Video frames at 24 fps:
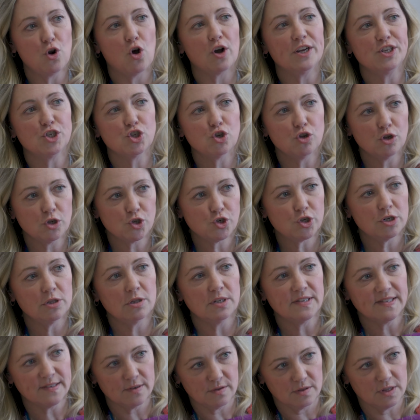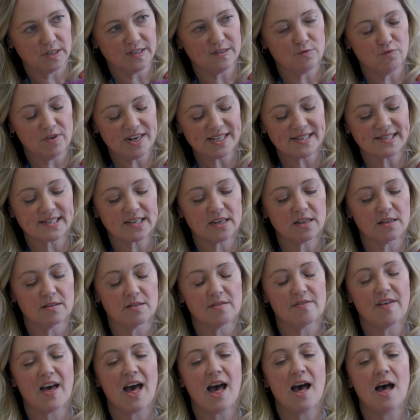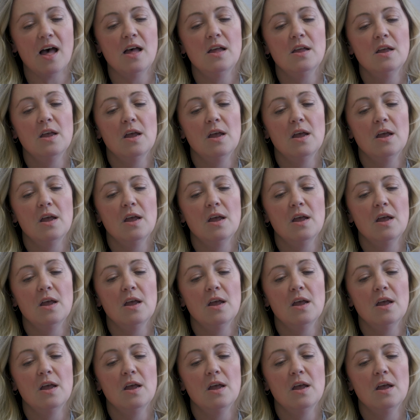Not in children. There's a risk there.